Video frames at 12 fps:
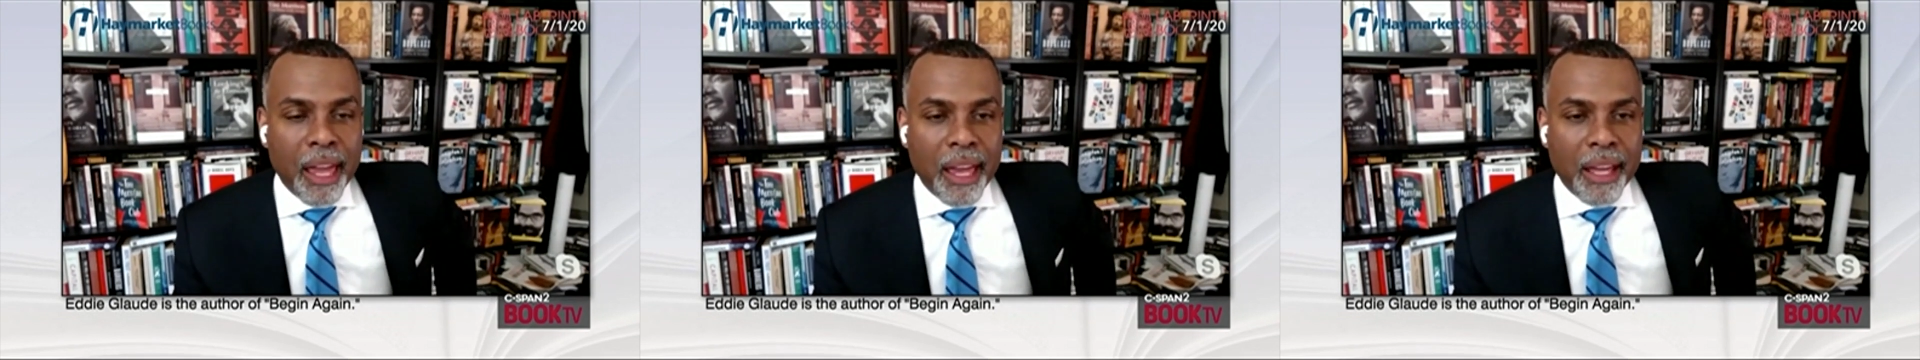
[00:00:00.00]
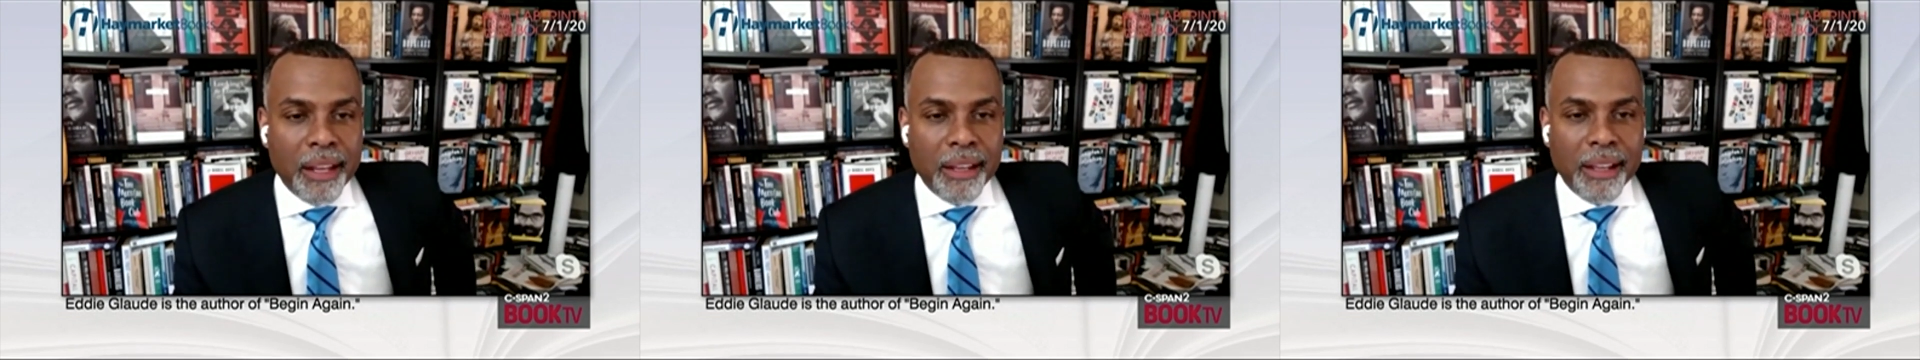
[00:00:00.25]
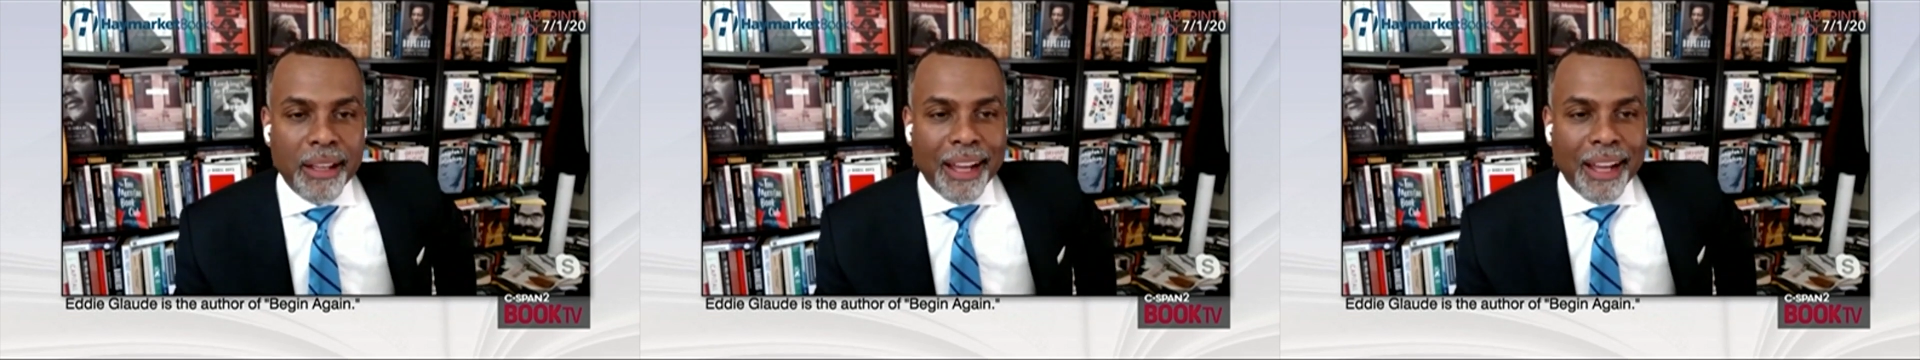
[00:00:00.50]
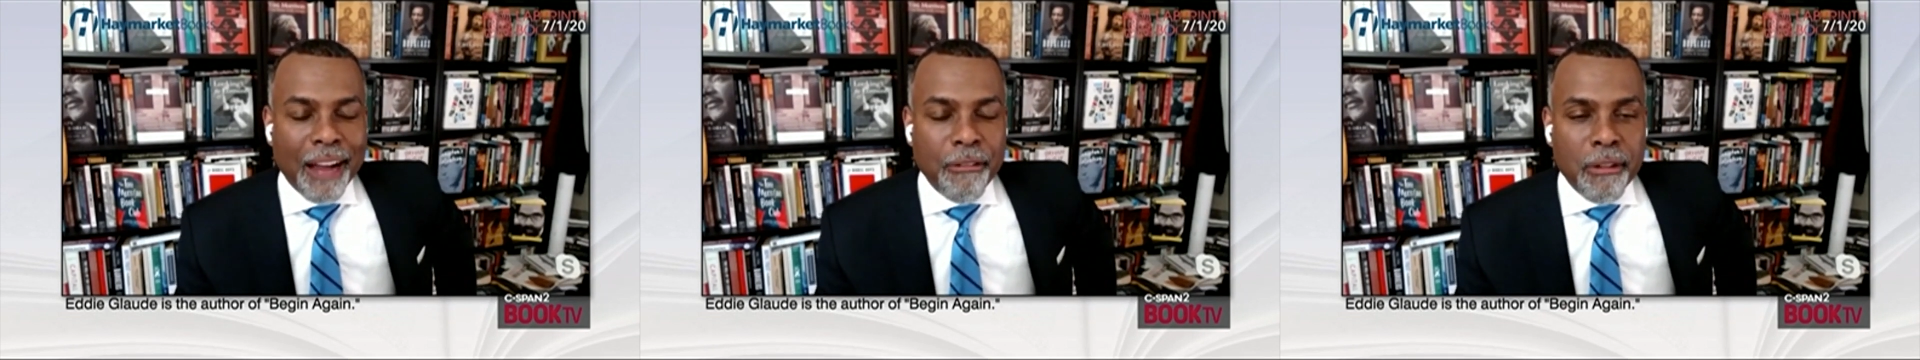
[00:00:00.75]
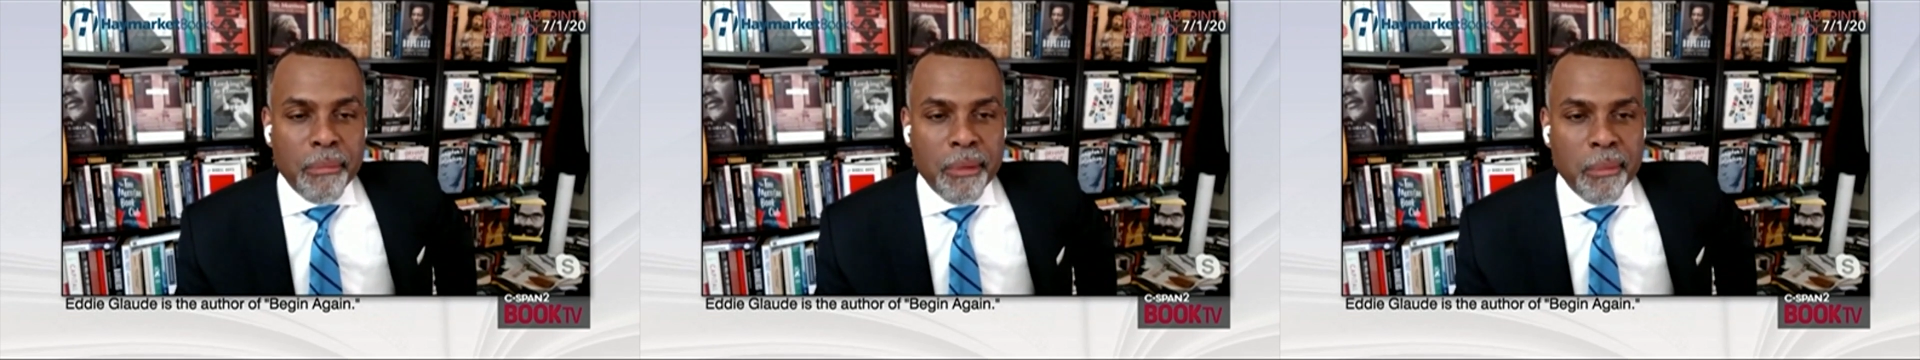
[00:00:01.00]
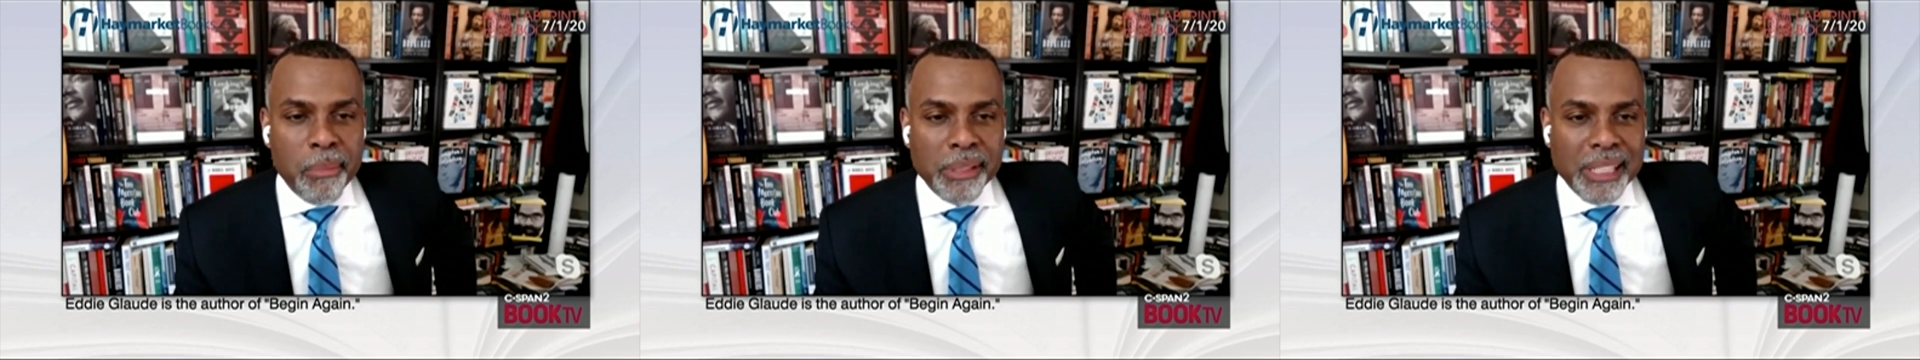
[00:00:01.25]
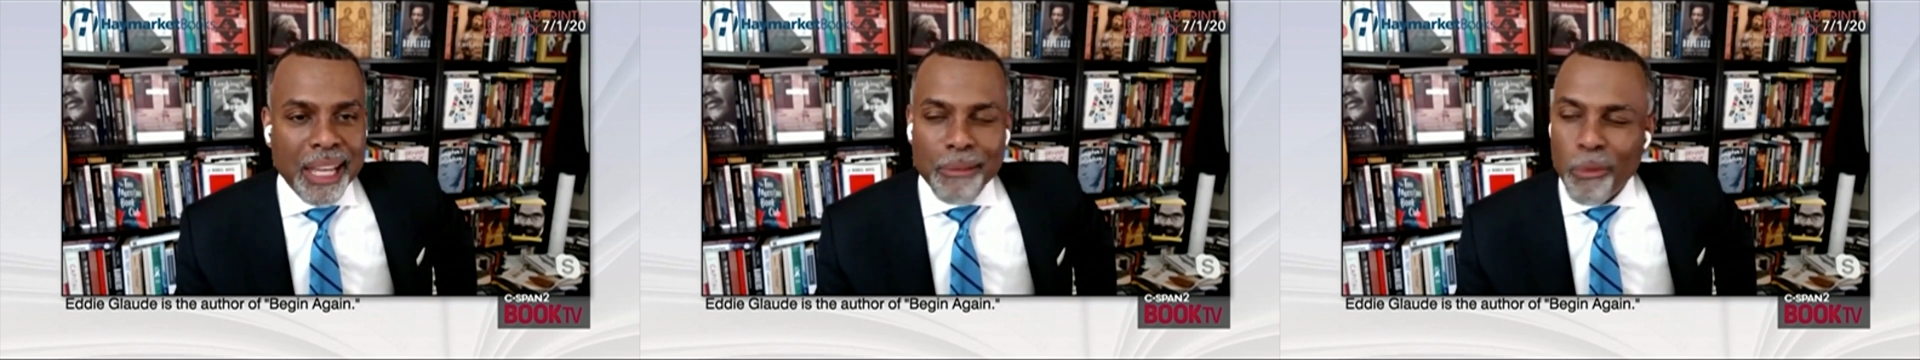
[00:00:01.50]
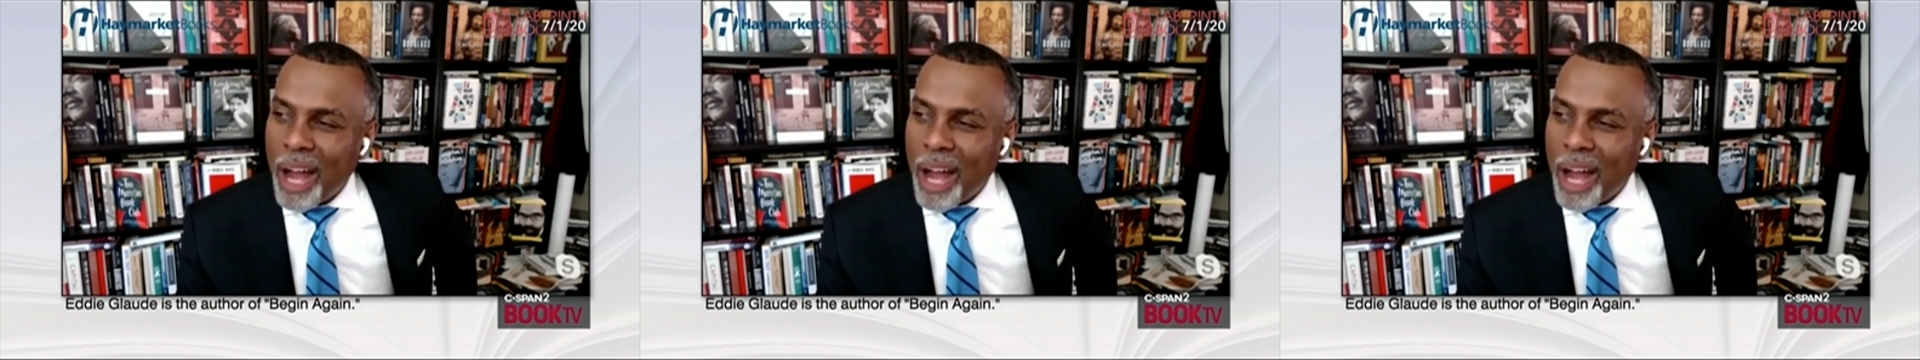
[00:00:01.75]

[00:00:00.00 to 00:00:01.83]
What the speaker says: And I remember saying,